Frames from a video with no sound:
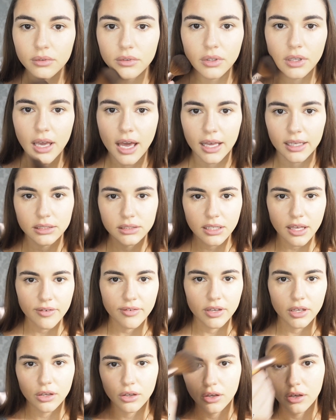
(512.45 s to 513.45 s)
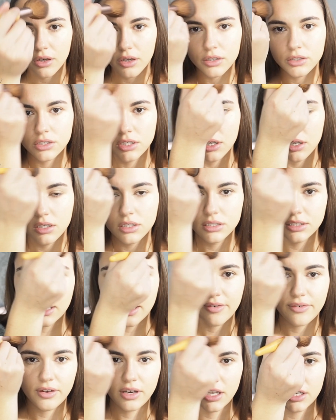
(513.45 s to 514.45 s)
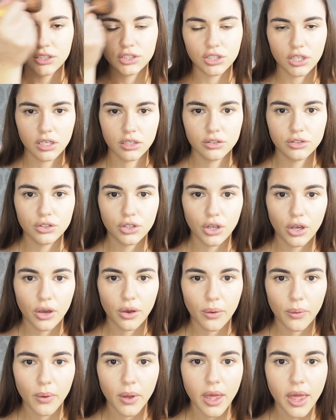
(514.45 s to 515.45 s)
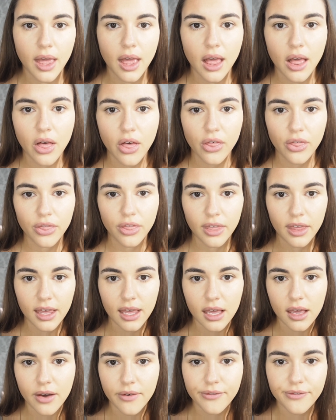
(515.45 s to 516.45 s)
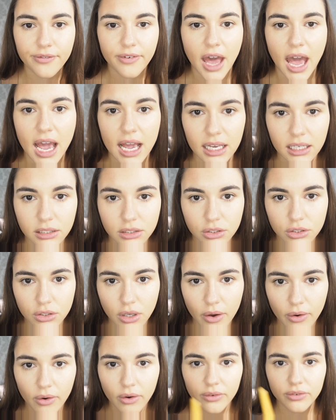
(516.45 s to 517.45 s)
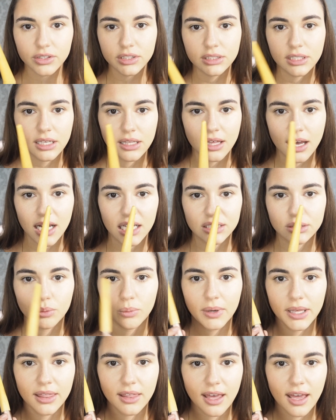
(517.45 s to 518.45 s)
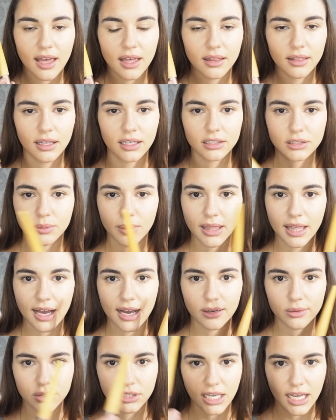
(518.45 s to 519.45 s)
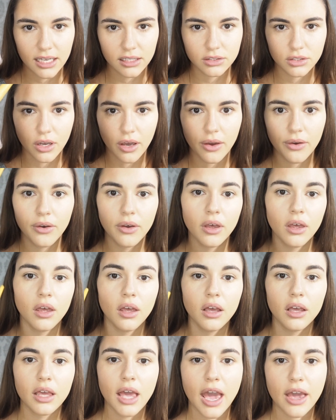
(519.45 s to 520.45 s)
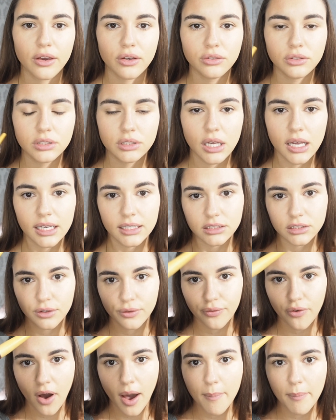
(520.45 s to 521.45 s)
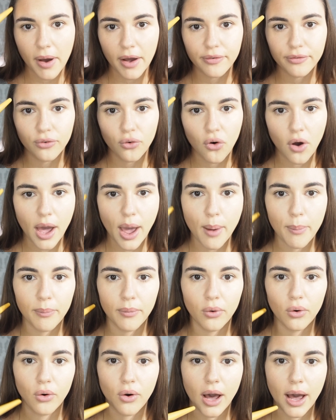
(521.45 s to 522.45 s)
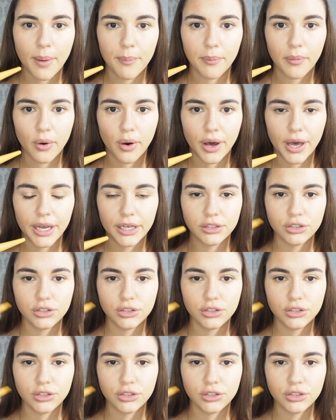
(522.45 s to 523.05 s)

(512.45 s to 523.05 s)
Yeah, it's giving good definition to the face. So obviously that's with it, that's without it. So yeah, you can see it's defined my forehead more and my